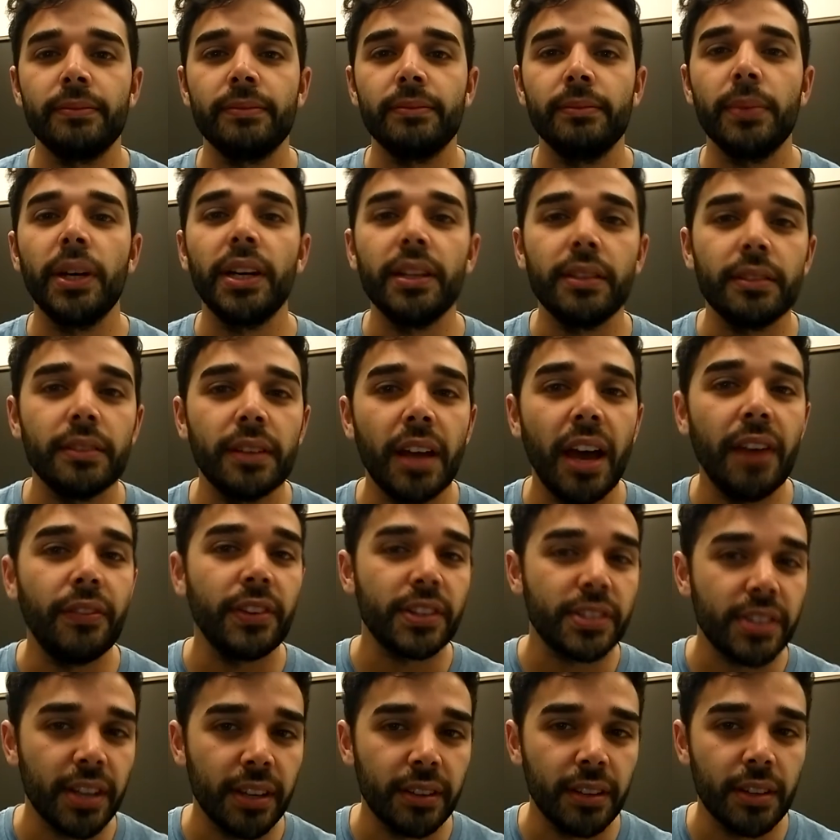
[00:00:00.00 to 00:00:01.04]
But having
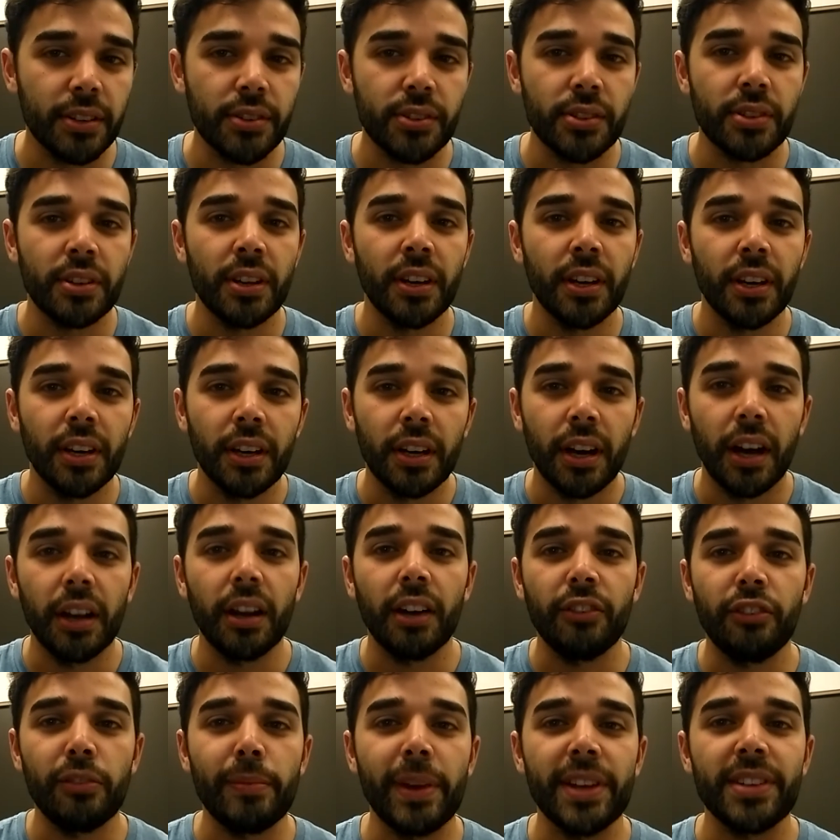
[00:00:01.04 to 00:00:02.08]
said this, I
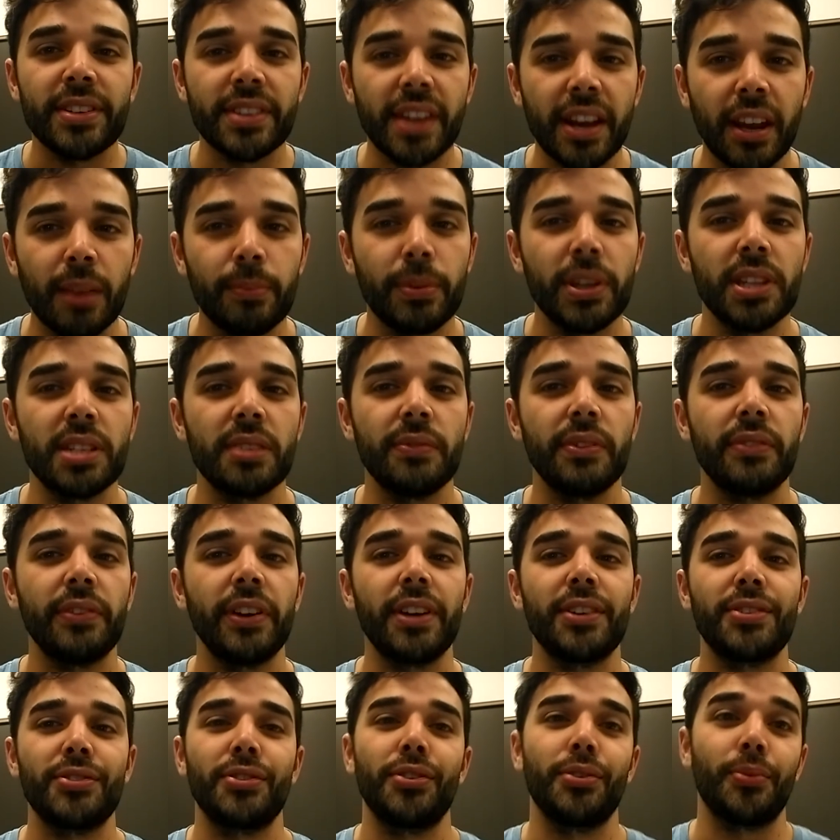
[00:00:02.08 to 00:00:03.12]
offer my second piece of
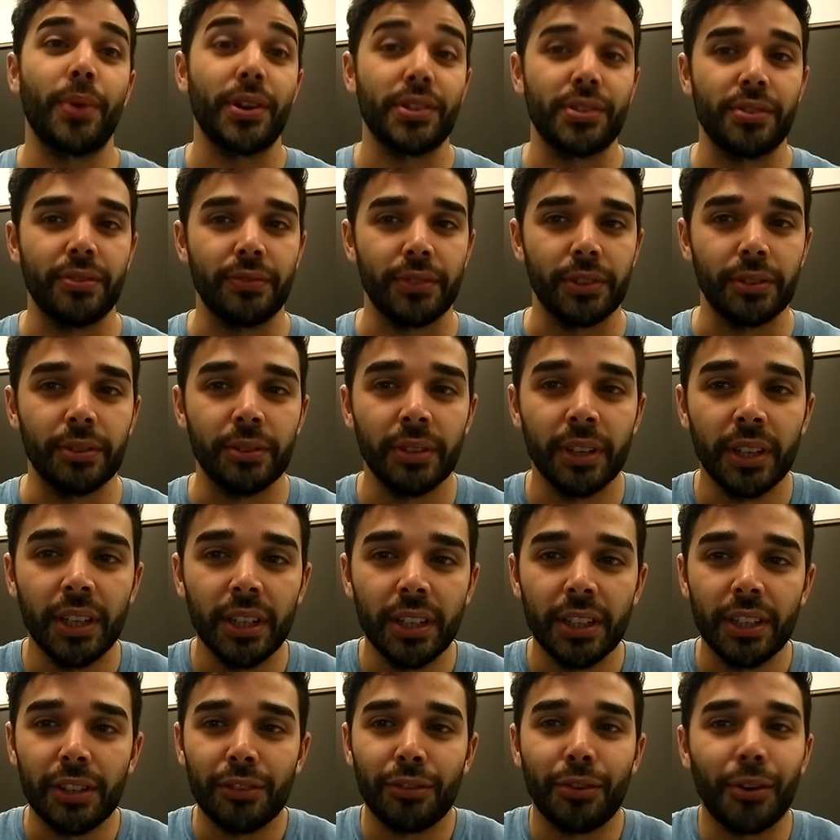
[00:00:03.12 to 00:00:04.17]
advice to the rest of you.
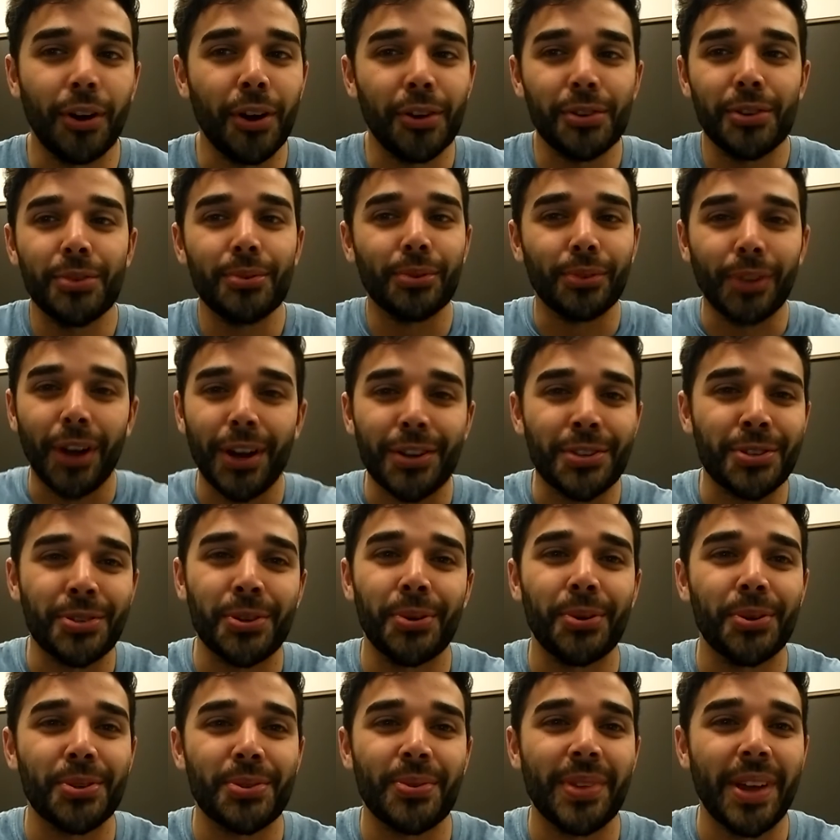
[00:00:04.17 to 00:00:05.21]
For all you lost
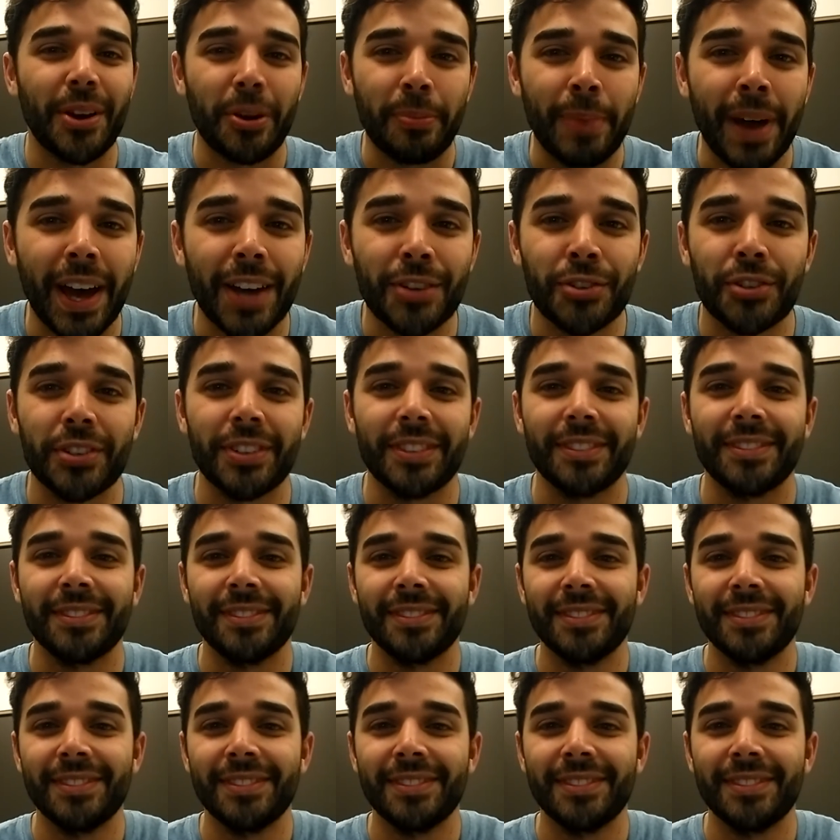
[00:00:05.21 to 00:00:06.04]
souls without a passion.